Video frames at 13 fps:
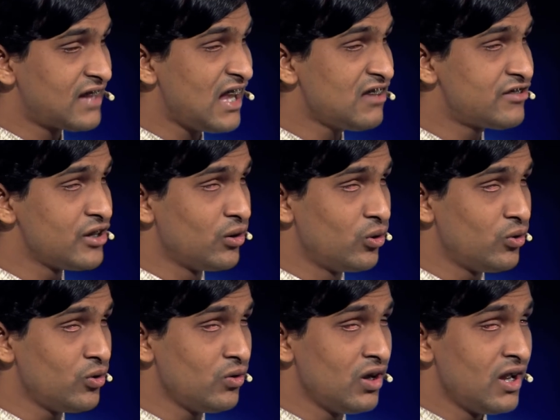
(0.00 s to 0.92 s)
tells
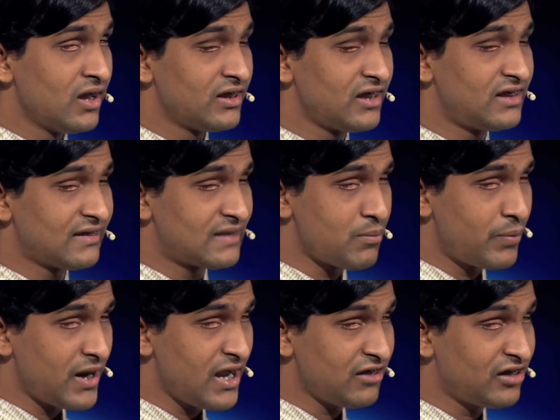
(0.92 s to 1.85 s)
you that the
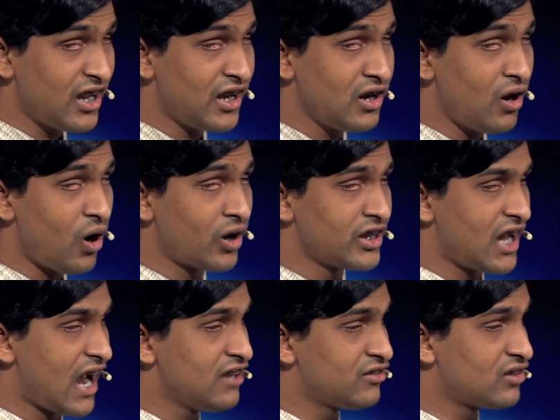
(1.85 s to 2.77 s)
separation or
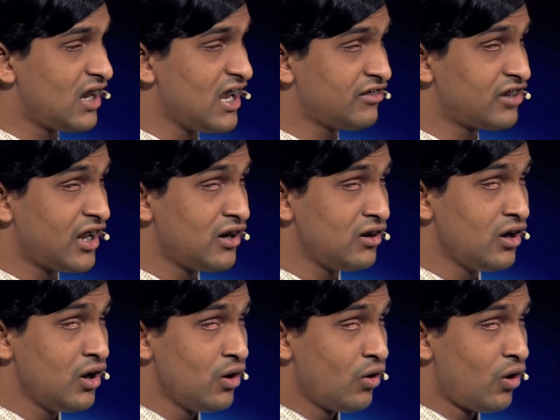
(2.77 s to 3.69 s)
the isolation
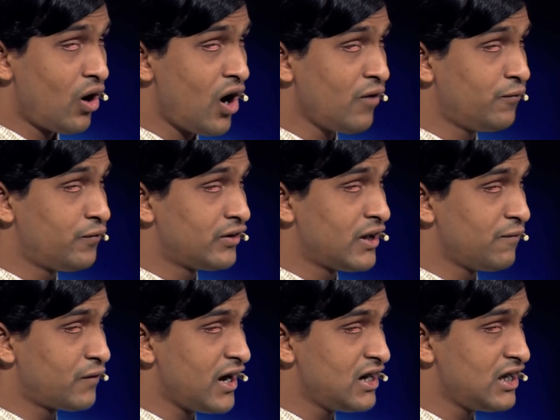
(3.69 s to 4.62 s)
of
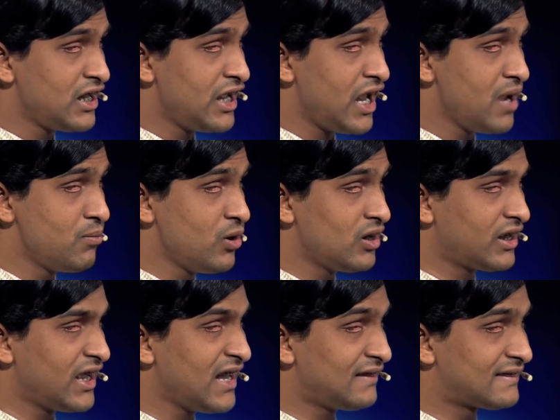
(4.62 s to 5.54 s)
differently abled
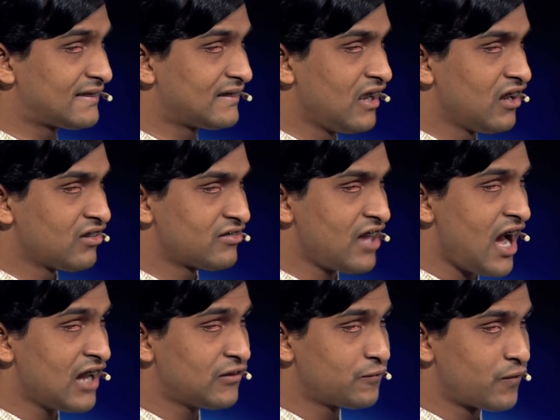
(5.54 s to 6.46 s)
kids
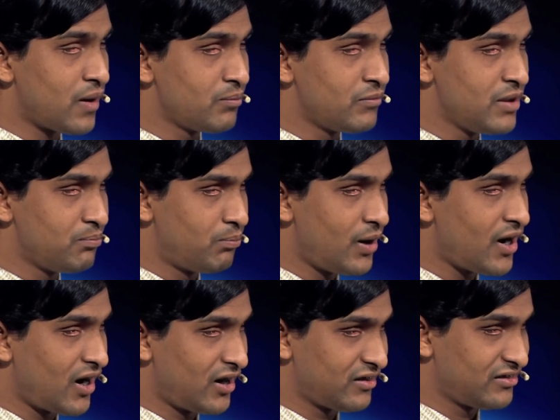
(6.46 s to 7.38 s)
starts from the
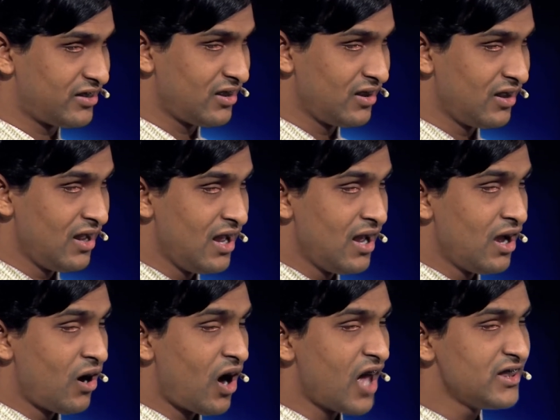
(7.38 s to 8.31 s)
birth.
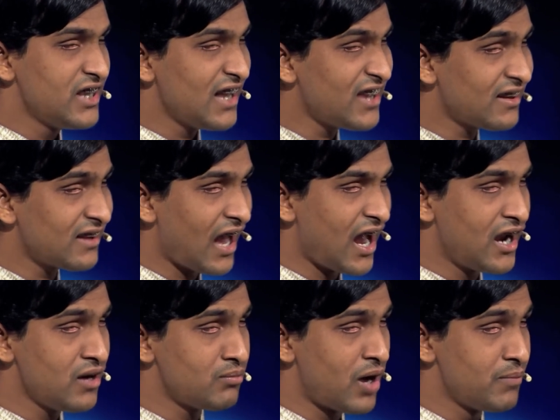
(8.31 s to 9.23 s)
On the other
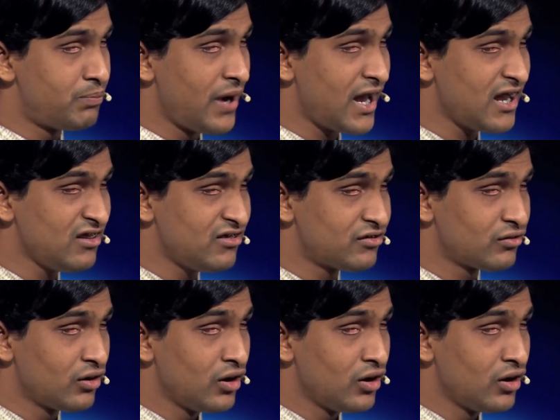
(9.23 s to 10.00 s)
hand, my parents